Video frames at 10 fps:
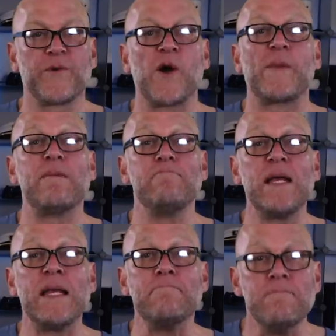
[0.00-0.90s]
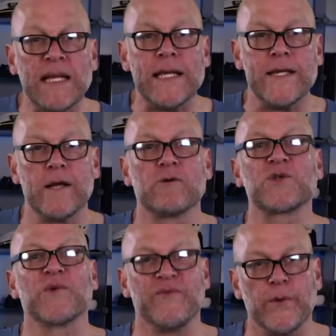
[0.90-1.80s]
Throughout my many, many
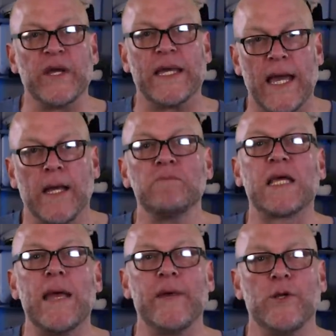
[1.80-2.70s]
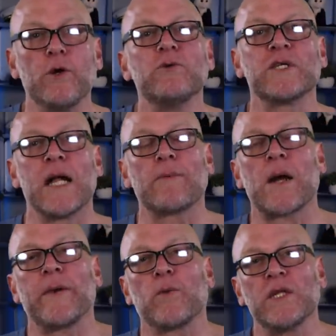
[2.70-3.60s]
years of reviewing games, gaming news, and
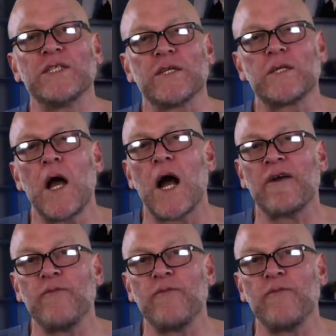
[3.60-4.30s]
upcoming releases, I